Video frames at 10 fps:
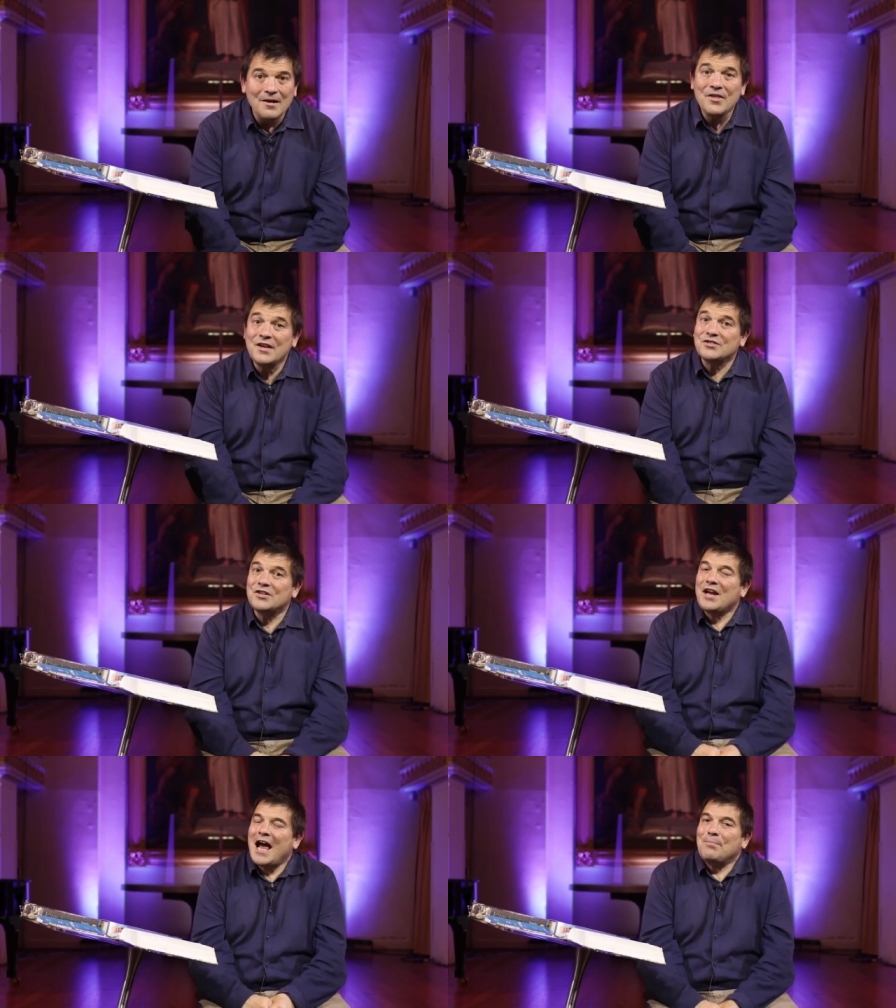The
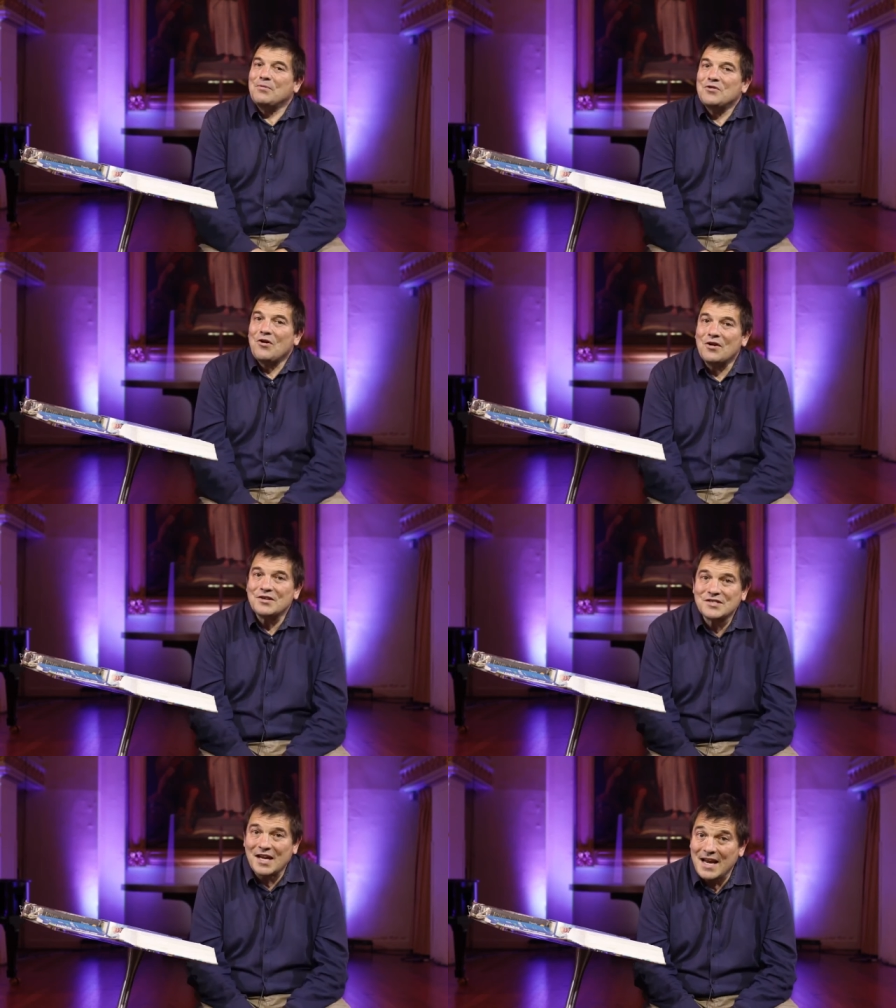incident happened on a
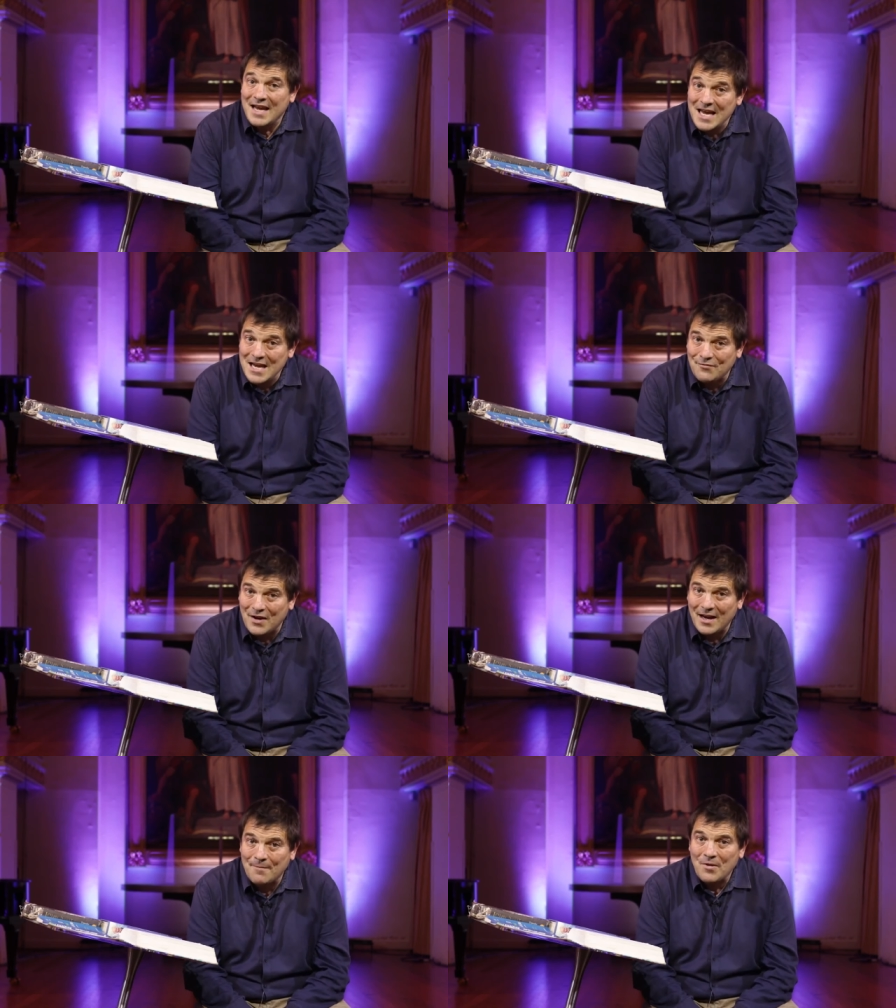Sunday
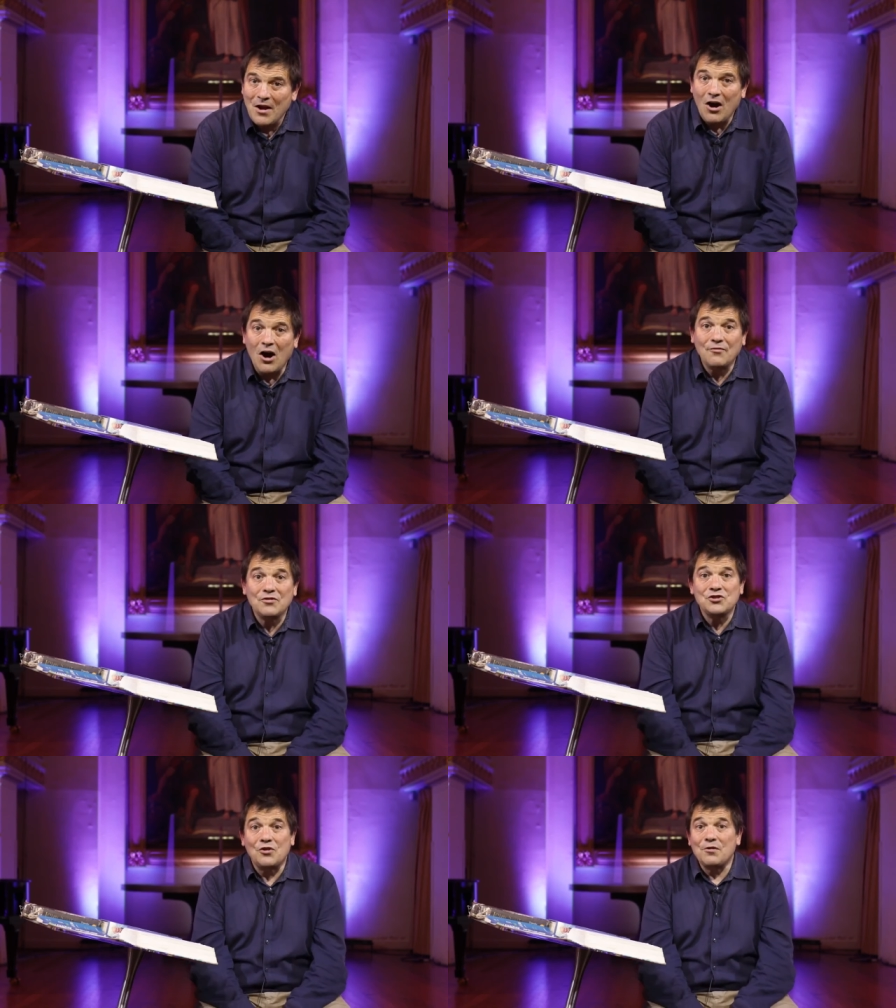evening after
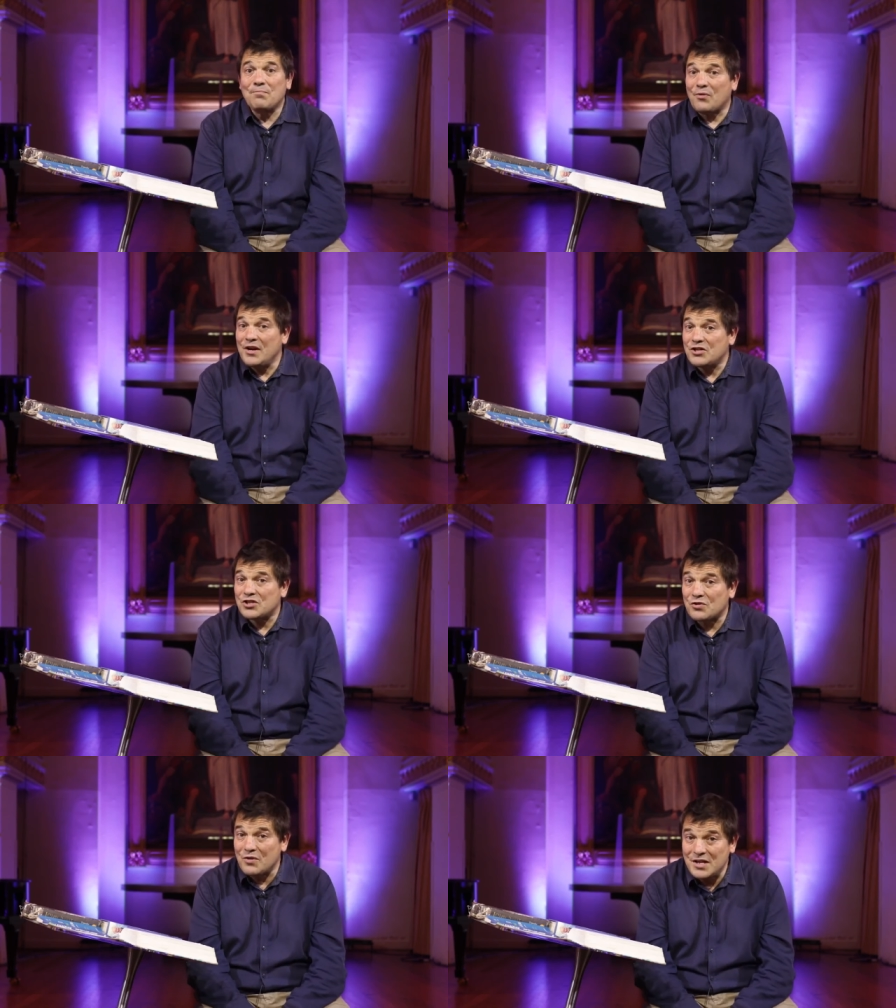John had preached
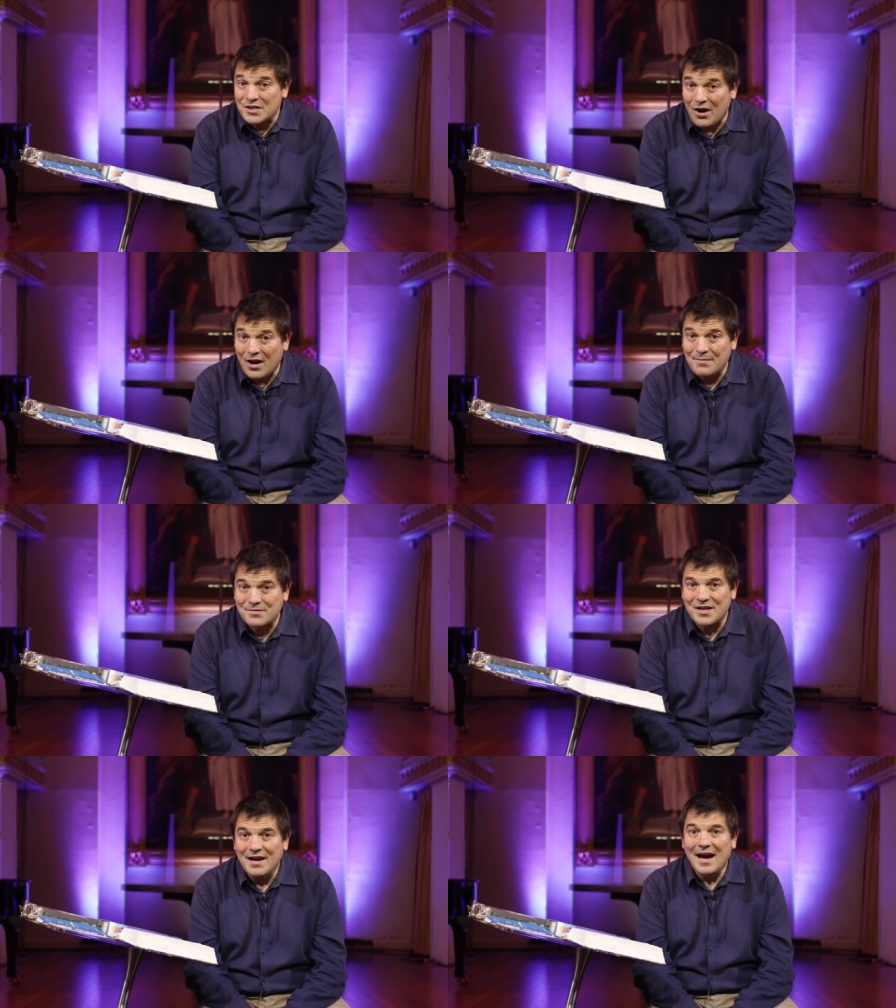three
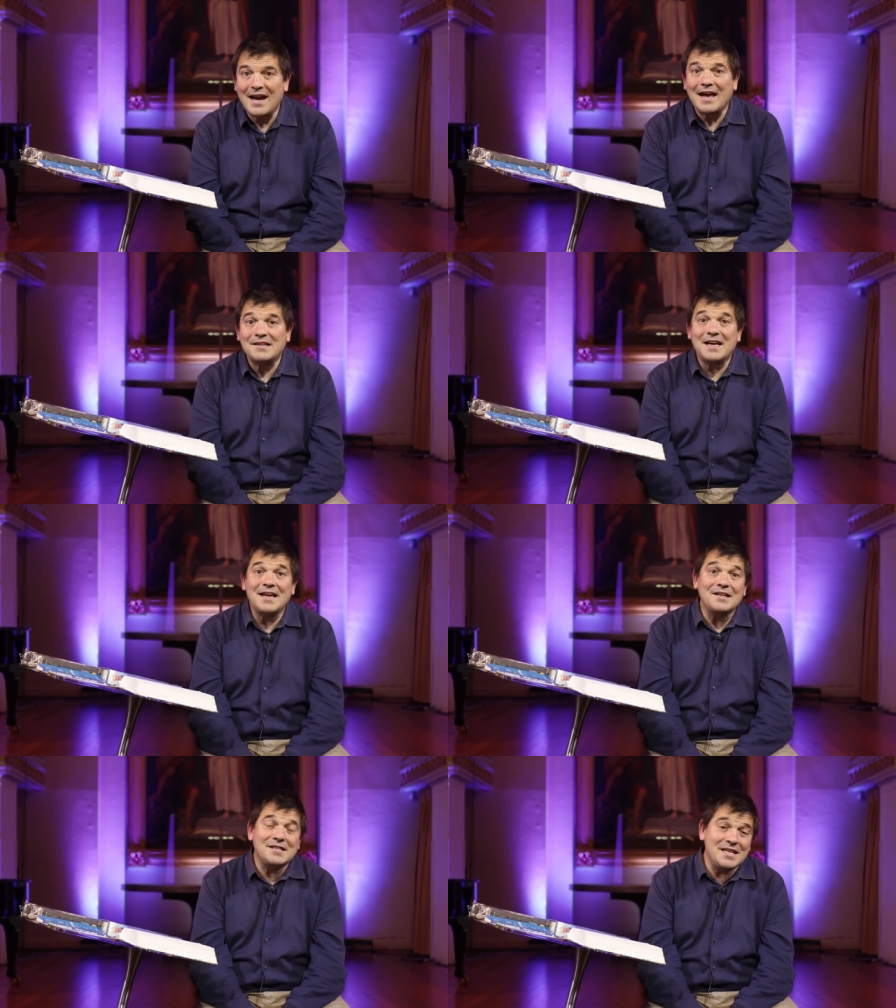times and had
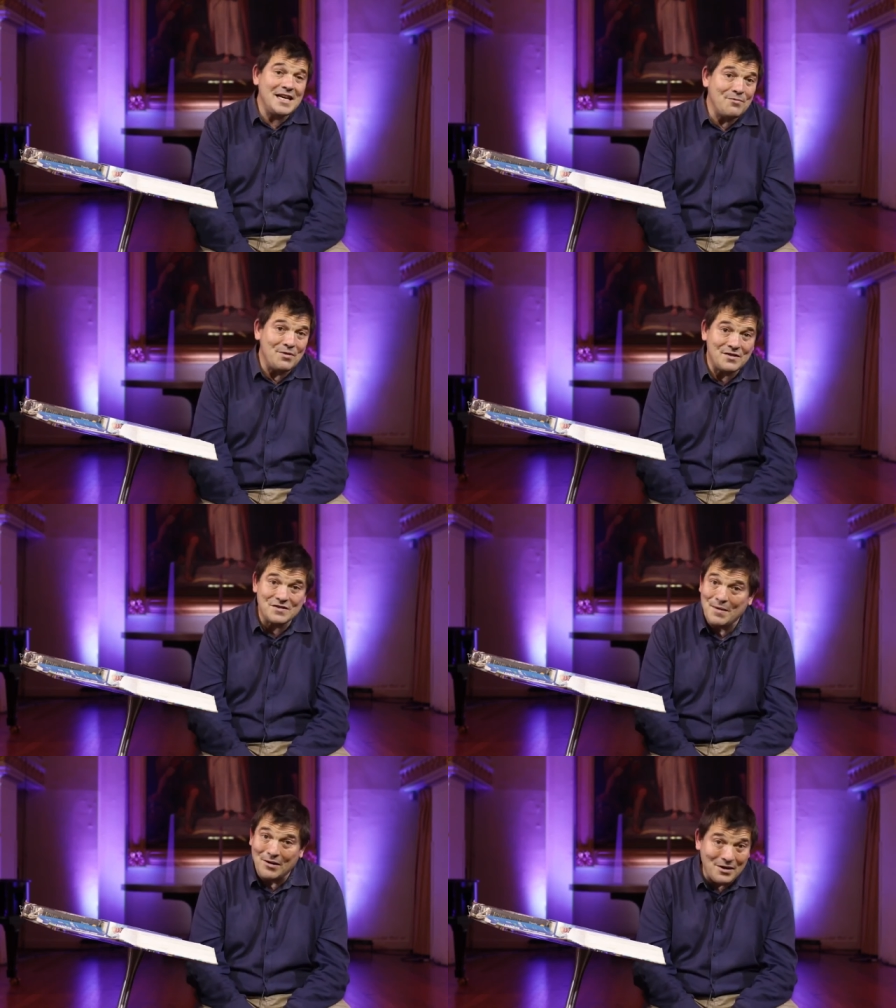taken tea with
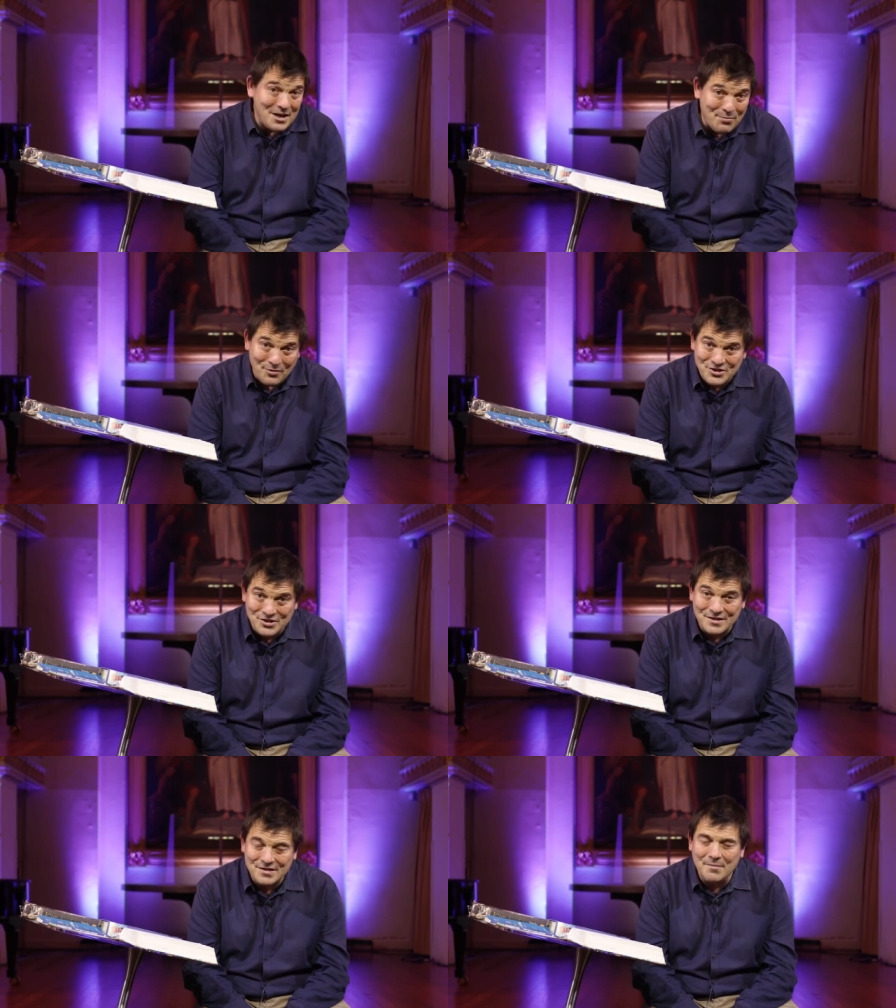some elderly
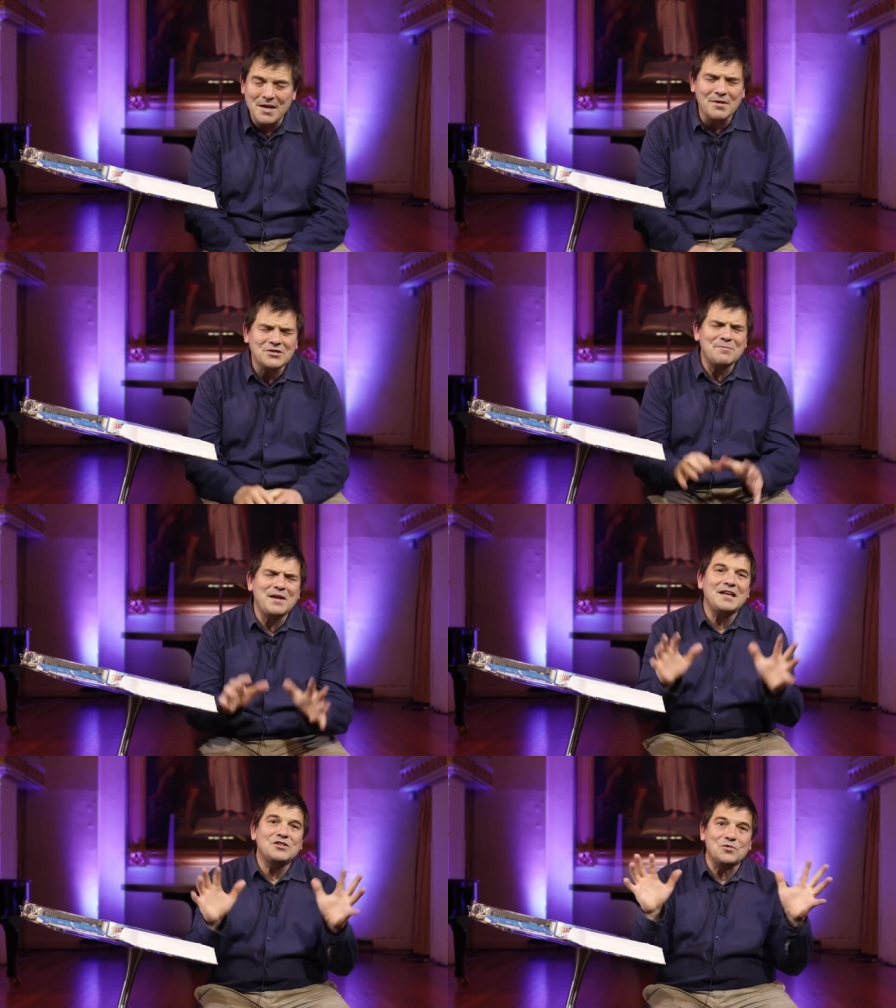parishioners. I mean, he must have
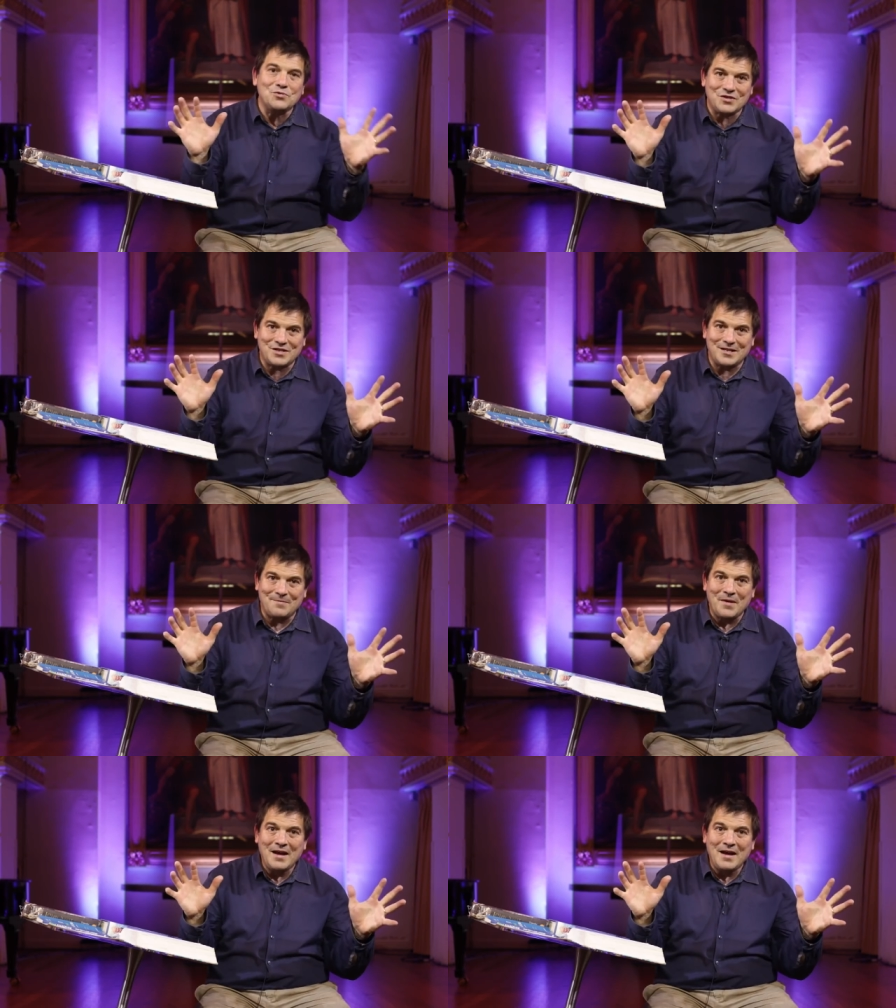been exhausted.